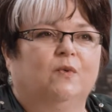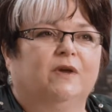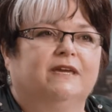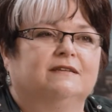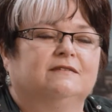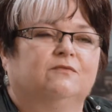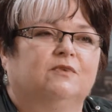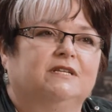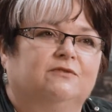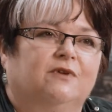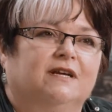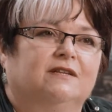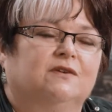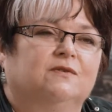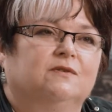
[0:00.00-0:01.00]
we can
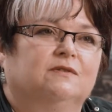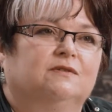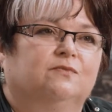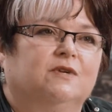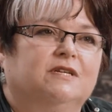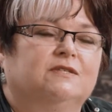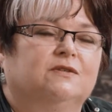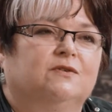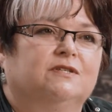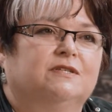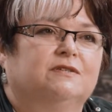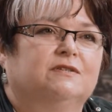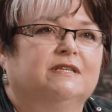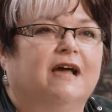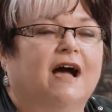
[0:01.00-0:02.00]
redirect those
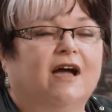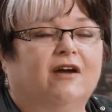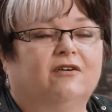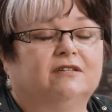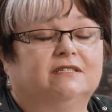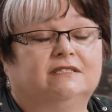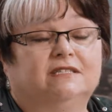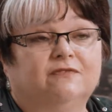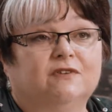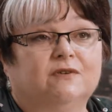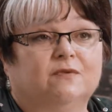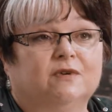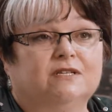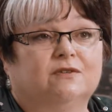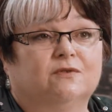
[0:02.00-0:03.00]
resources and hire
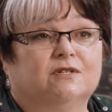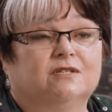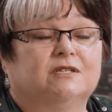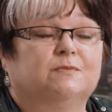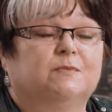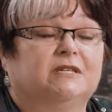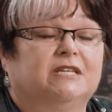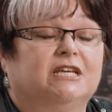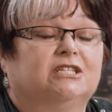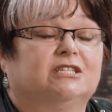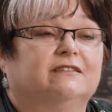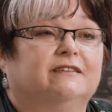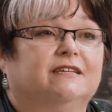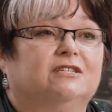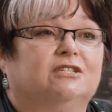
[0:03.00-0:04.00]
different resources
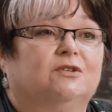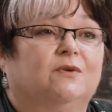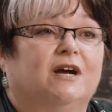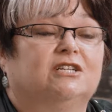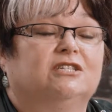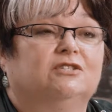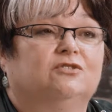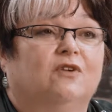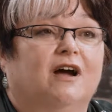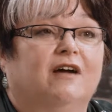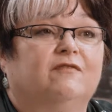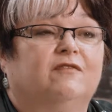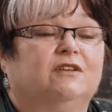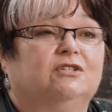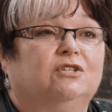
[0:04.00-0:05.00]
potentially to actually
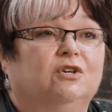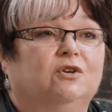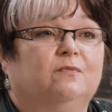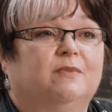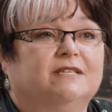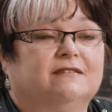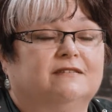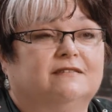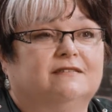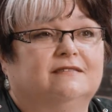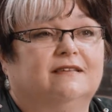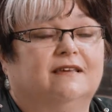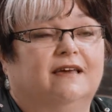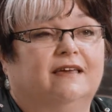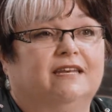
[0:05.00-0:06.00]
drive new
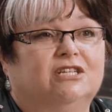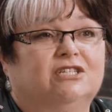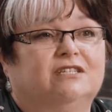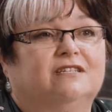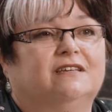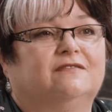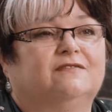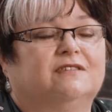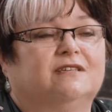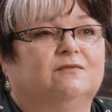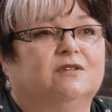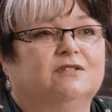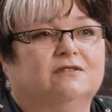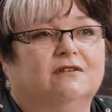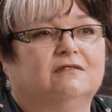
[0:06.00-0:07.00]
business initiatives and
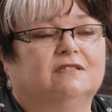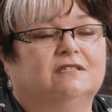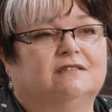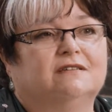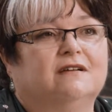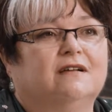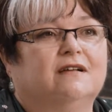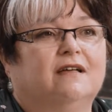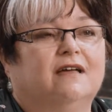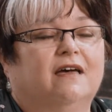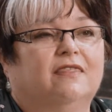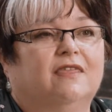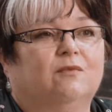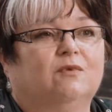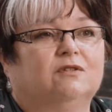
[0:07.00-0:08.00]
results
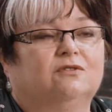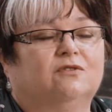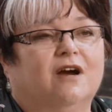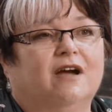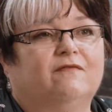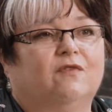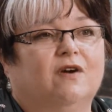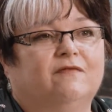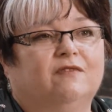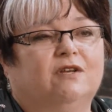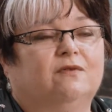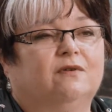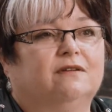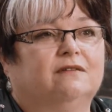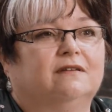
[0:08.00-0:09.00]
that will drive
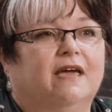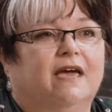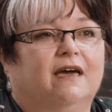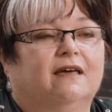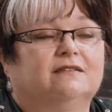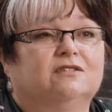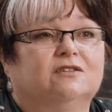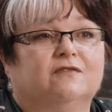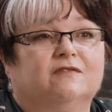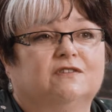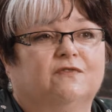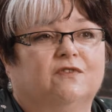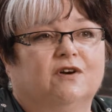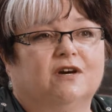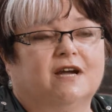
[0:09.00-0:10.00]
revenue and, and service
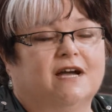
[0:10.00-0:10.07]
for our